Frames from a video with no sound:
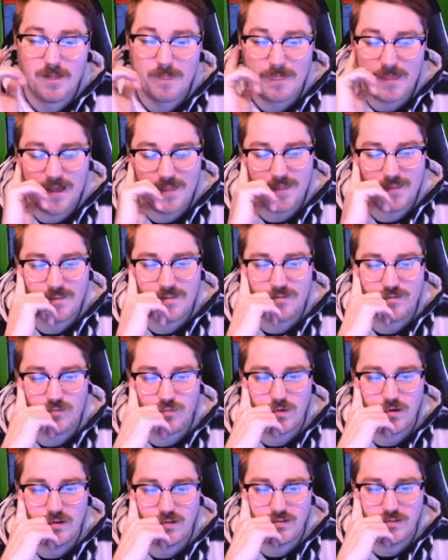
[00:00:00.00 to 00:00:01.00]
I think this is
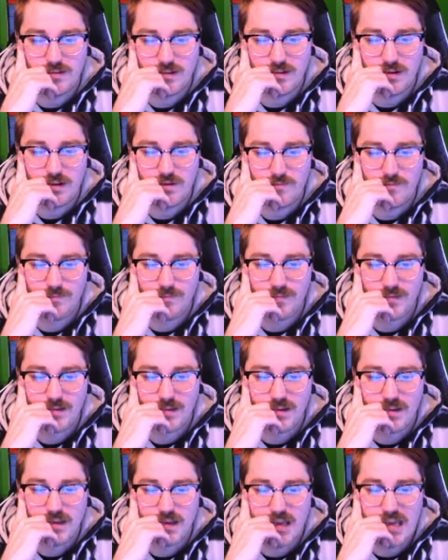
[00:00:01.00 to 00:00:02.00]
where he's going to go.
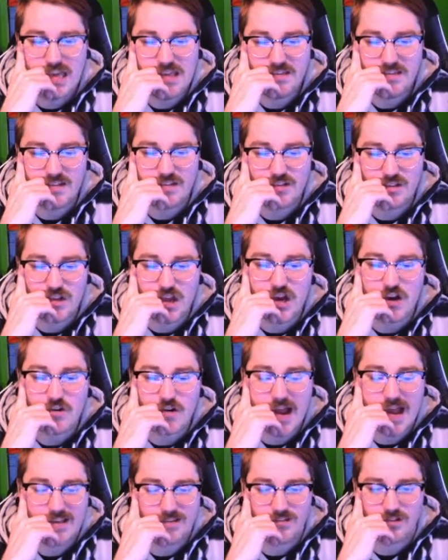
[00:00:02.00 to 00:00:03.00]
He's a
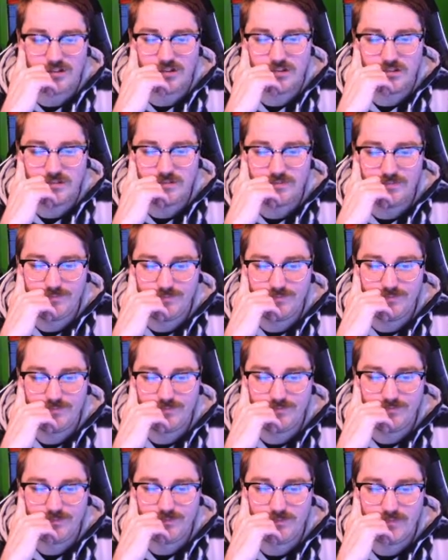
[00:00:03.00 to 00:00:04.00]
grass turtle.
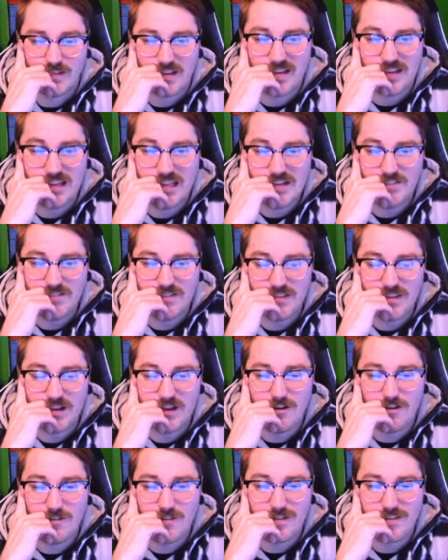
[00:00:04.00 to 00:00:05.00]
And even
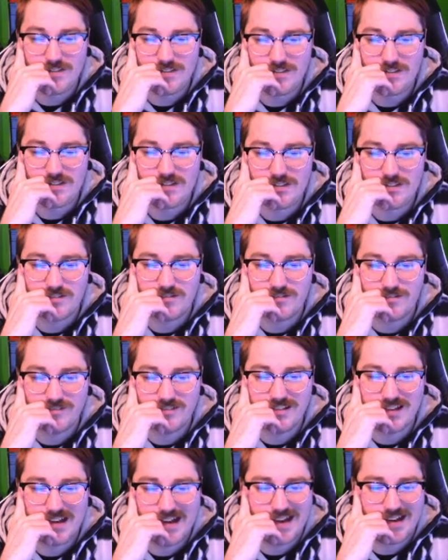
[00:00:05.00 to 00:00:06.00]
though this is
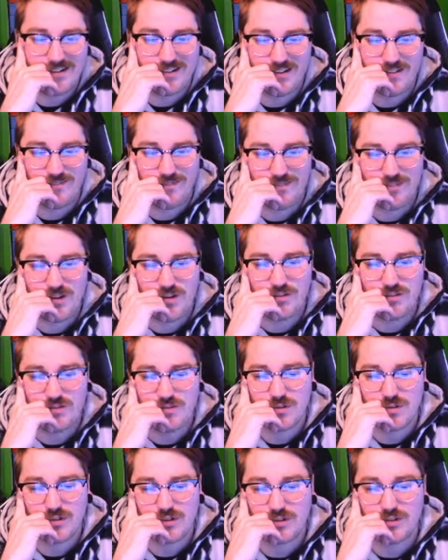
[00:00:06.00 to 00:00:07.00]
I don't know. Those two are
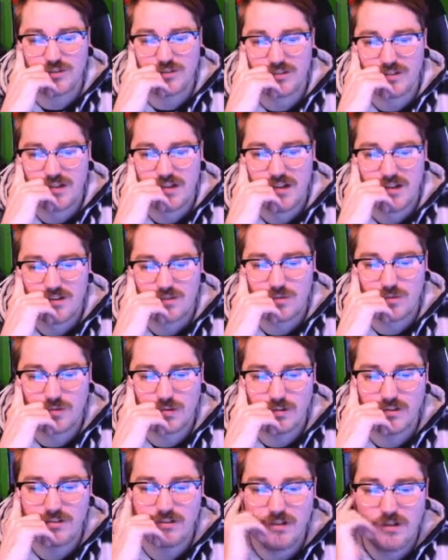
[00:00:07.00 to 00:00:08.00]
turtles,
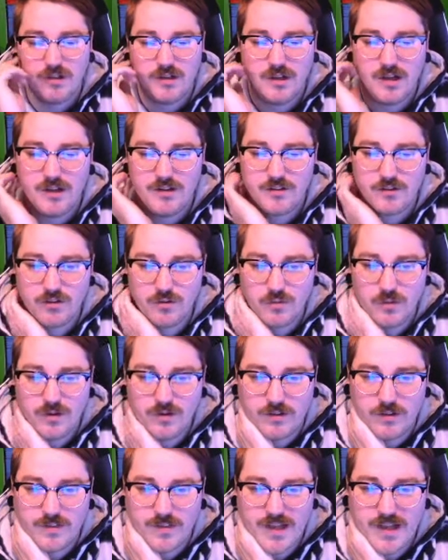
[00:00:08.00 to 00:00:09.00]
Squirtle and Turtwig,
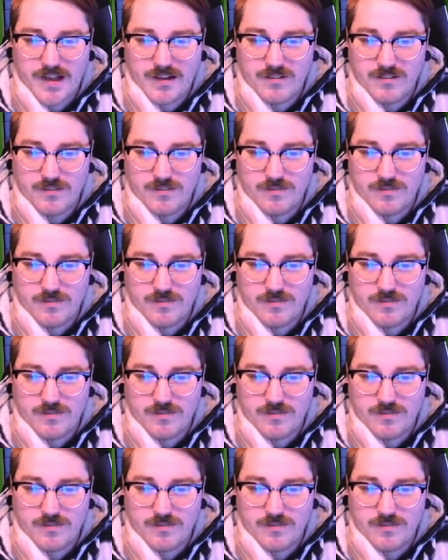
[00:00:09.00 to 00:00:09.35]
look at that.